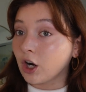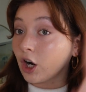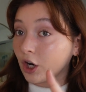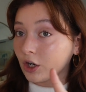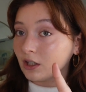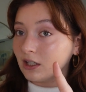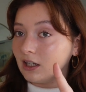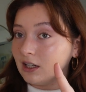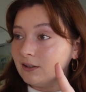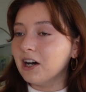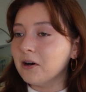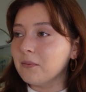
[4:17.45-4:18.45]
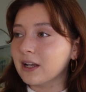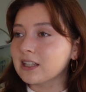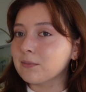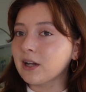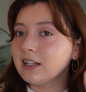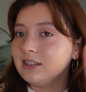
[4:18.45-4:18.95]
early,
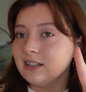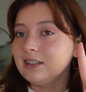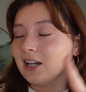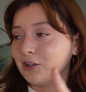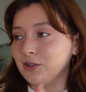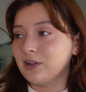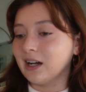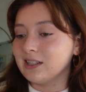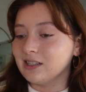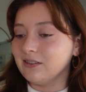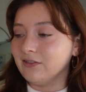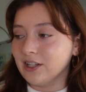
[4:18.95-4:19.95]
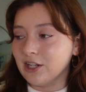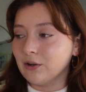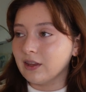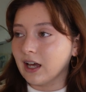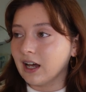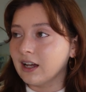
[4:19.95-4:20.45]
except I did tell you guys in a video
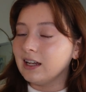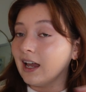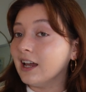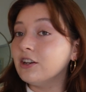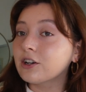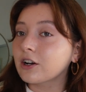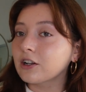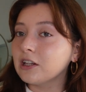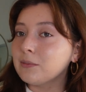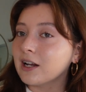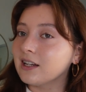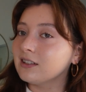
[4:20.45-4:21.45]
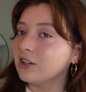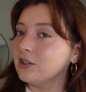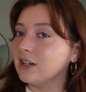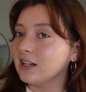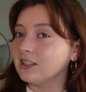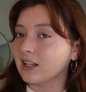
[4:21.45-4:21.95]
that it ended early, but I didn't tell you
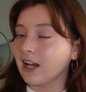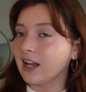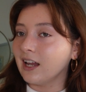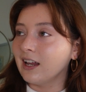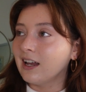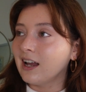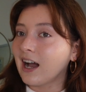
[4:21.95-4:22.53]
guys that I